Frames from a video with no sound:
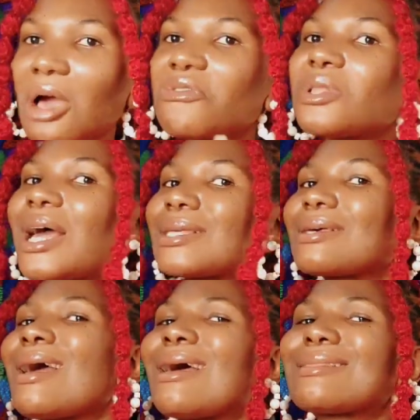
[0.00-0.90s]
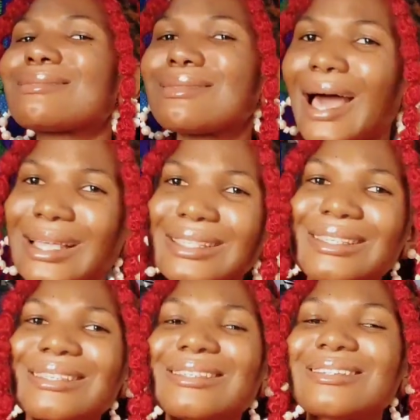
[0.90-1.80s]
I feel like that
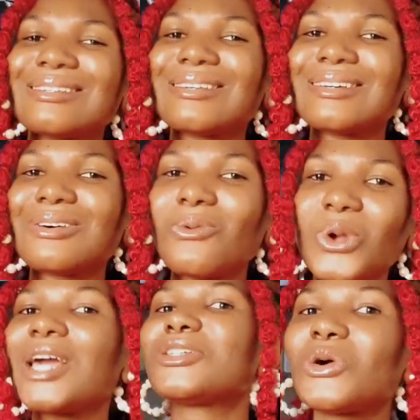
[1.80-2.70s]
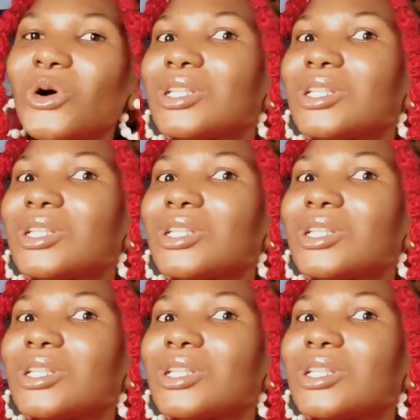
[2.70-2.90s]
were the